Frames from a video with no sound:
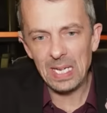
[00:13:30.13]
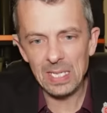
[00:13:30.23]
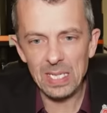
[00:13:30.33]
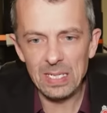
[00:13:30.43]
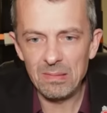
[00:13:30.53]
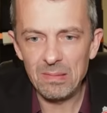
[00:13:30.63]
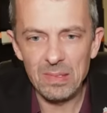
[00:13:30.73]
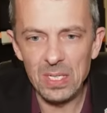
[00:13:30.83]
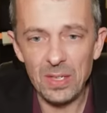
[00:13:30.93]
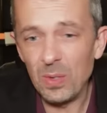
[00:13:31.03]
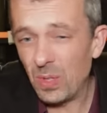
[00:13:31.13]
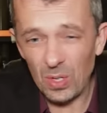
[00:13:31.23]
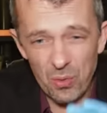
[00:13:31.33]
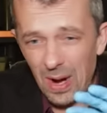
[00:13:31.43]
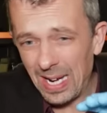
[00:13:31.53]
Magazine, there's like the,
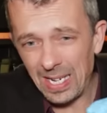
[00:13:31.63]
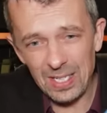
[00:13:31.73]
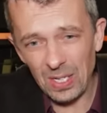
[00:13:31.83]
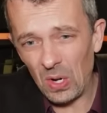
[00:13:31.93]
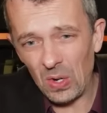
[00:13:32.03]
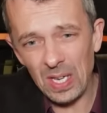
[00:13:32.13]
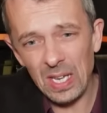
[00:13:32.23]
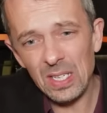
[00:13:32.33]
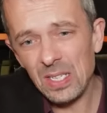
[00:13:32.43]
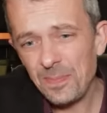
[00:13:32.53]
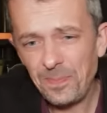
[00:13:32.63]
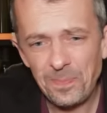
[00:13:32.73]
the crank to cock it.